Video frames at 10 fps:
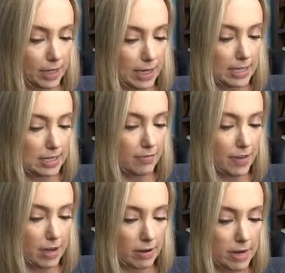It's
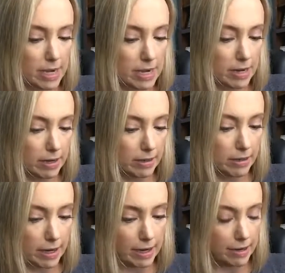very,
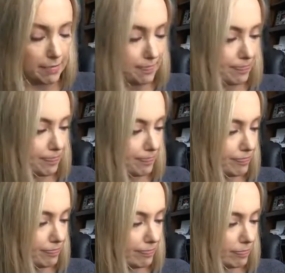
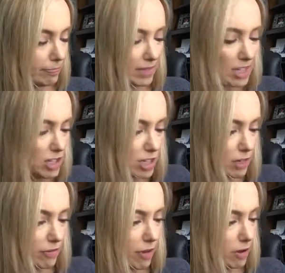it's just a
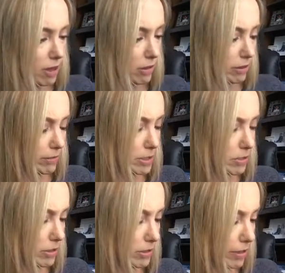good fall color. I'm just
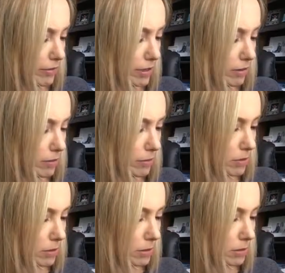trying to figure out where I
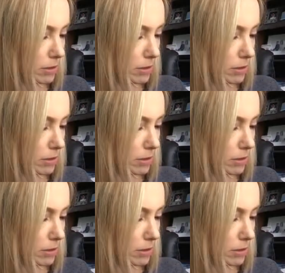put it.